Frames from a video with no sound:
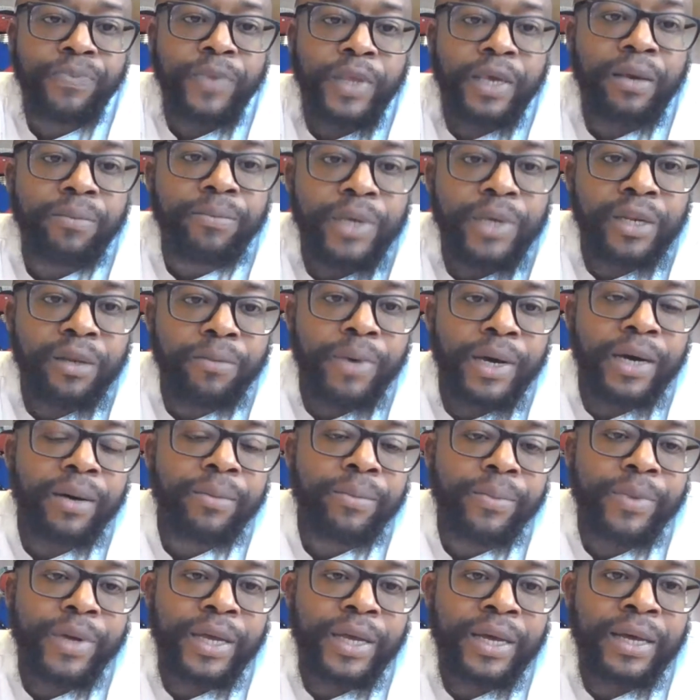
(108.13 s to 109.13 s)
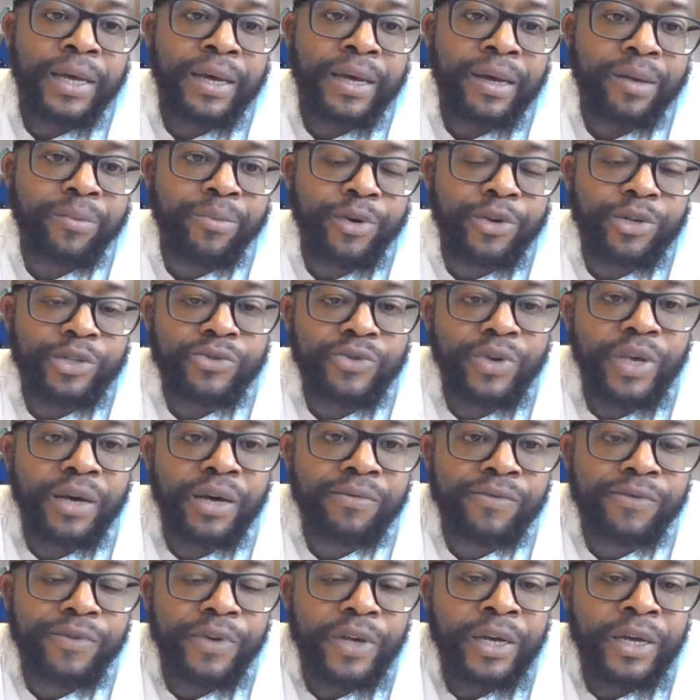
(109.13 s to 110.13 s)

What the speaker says: a minimum, because we have